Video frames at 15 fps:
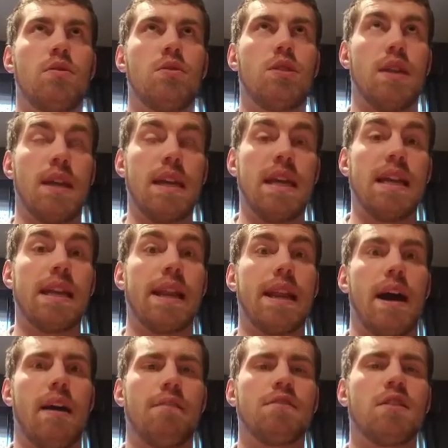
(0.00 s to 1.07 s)
eat
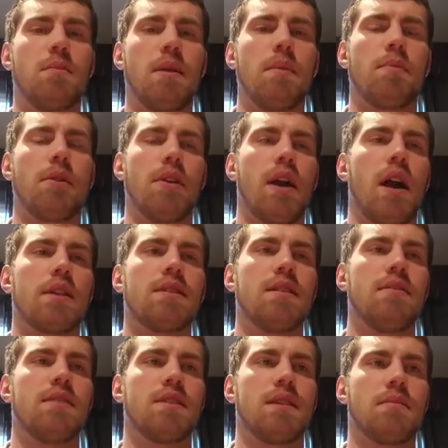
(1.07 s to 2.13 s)
enough to be
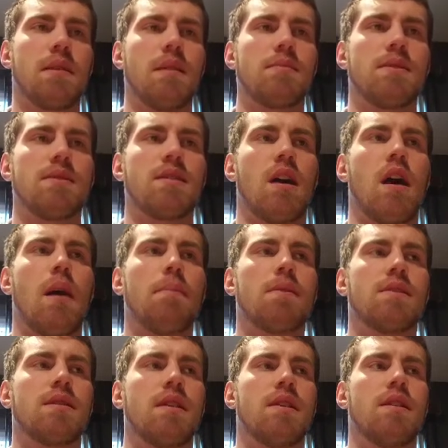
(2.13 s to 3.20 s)
productive, and sometimes it's the
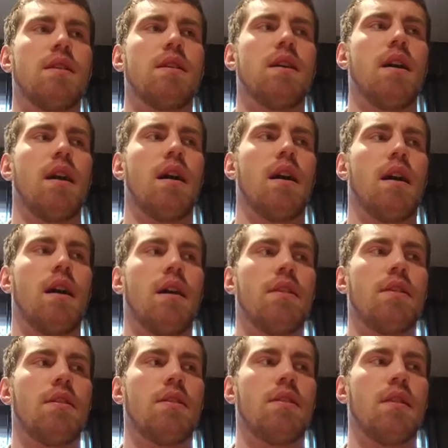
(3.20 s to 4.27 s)
opposite.
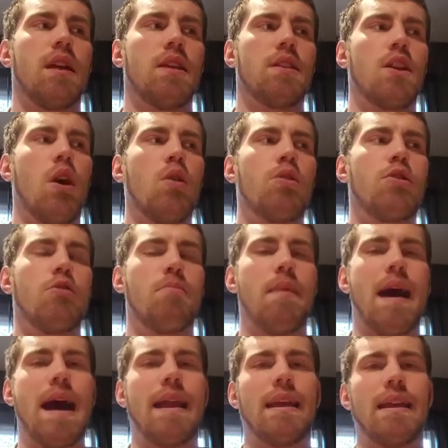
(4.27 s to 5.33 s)
They go through
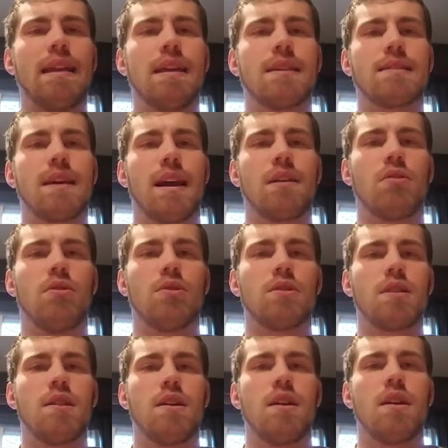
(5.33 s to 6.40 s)
bad eating cycles.
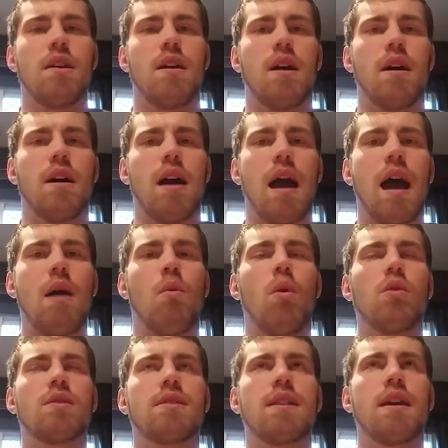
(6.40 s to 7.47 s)
I
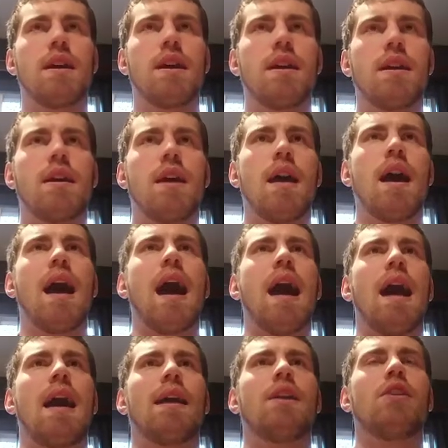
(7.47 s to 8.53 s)
won't say,
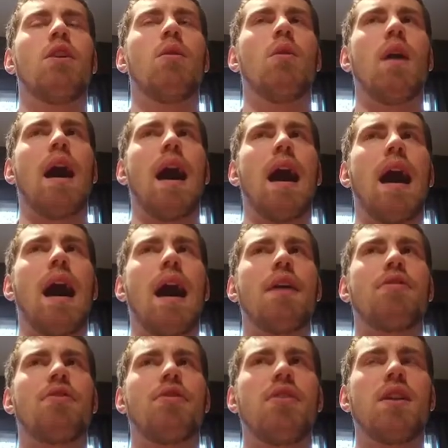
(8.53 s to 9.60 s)
I
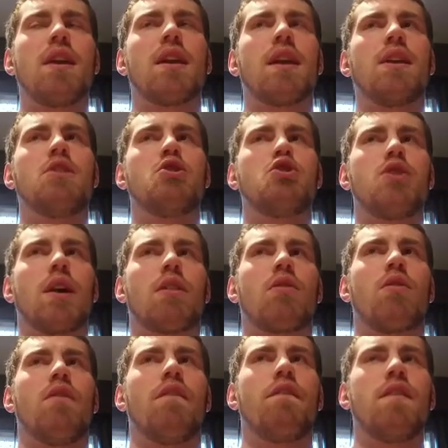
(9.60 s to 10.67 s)
think in
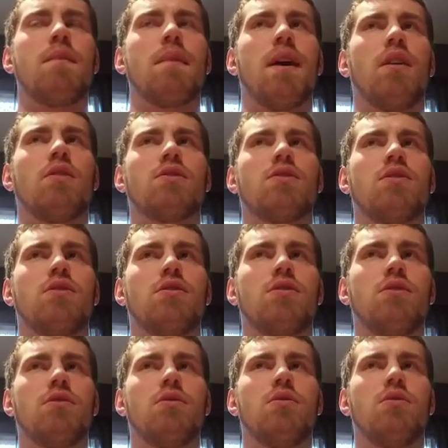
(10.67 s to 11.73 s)
general females
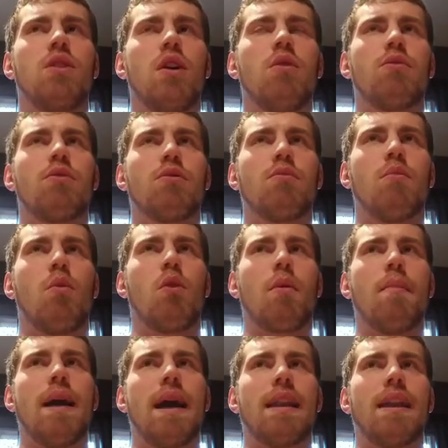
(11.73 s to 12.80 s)
do go through more
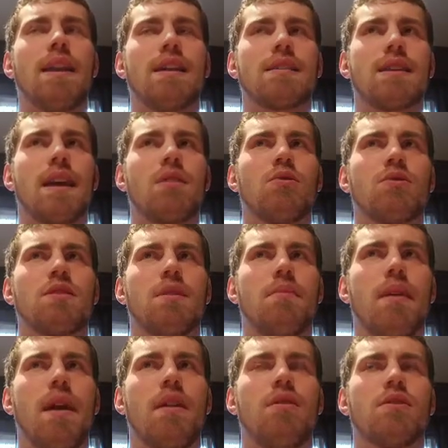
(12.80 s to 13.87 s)
bad eating cycles than
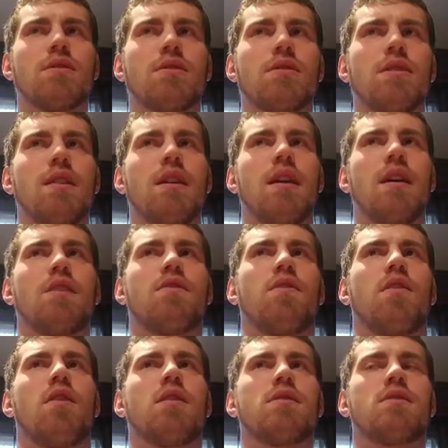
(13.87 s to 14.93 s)
males as
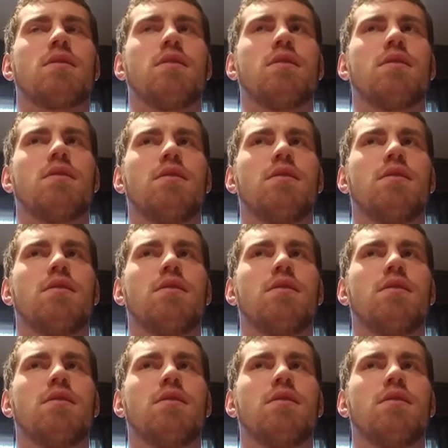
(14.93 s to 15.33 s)
far as the